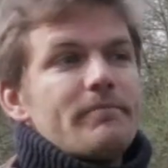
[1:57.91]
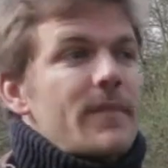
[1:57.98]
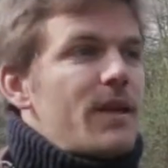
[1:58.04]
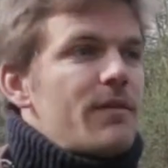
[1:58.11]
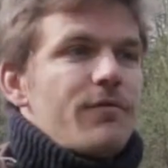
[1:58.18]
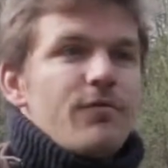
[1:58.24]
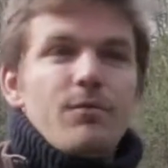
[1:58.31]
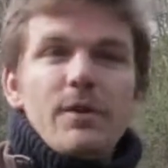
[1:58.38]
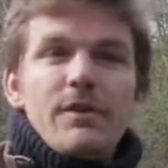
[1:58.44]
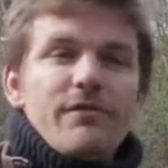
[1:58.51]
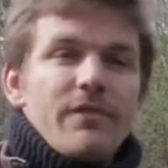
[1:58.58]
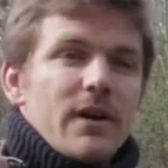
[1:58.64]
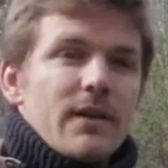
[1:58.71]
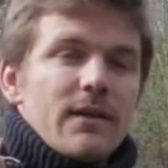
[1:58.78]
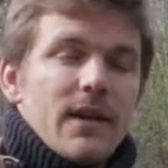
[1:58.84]
If we
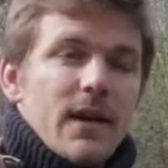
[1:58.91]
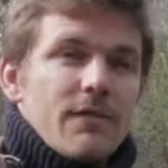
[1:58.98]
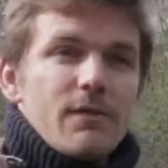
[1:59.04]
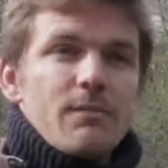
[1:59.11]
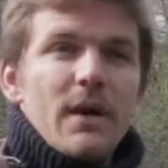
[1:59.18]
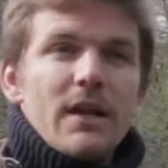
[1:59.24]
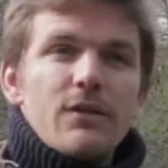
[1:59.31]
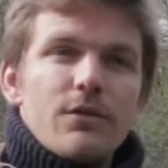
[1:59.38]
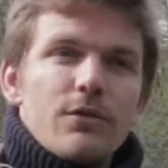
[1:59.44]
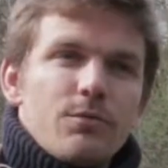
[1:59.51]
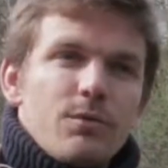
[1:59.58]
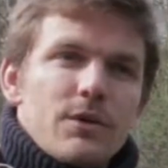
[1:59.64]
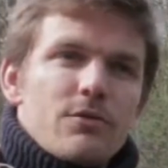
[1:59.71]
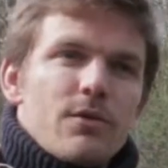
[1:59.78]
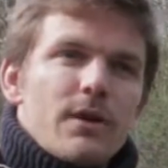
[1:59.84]
find heavy metals,
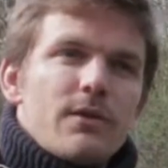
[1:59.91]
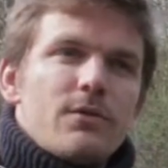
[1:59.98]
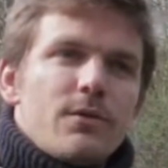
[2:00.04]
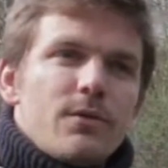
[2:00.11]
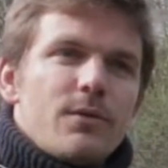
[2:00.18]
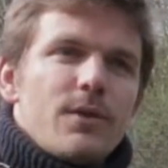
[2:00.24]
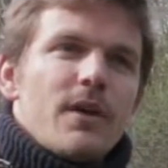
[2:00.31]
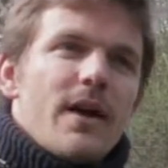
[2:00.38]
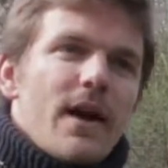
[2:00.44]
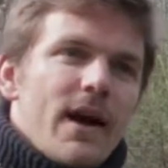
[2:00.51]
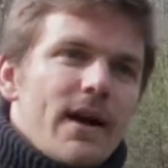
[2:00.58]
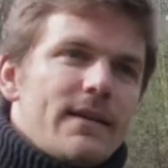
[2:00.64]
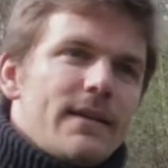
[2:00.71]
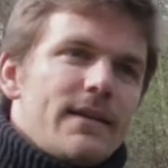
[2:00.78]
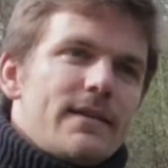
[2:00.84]
we try to
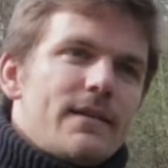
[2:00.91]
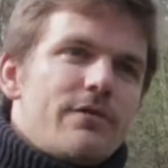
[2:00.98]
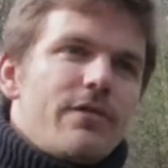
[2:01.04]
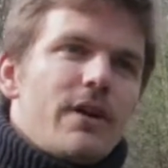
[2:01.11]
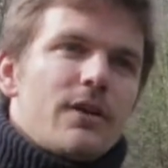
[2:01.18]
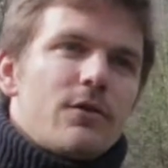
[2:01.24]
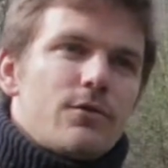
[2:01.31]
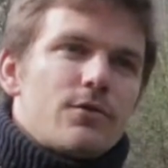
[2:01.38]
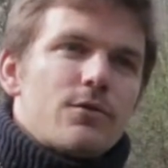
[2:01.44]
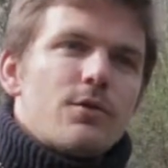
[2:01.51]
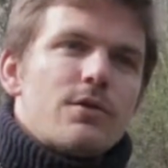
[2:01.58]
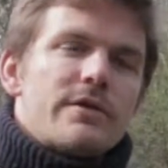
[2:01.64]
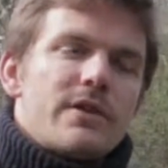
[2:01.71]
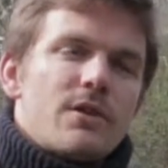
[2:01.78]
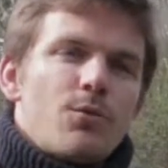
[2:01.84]
identify the
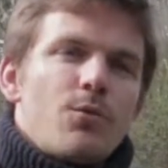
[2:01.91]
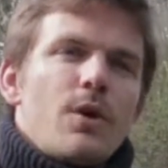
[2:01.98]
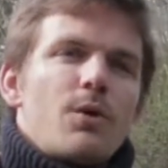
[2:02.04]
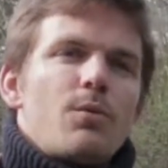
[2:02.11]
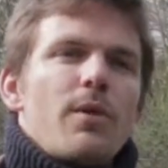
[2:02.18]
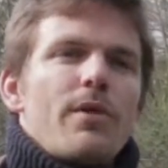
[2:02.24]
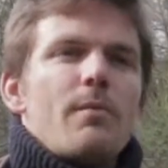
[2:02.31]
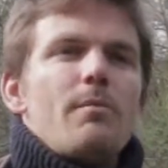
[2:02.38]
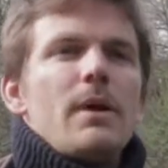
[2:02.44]
source and work with the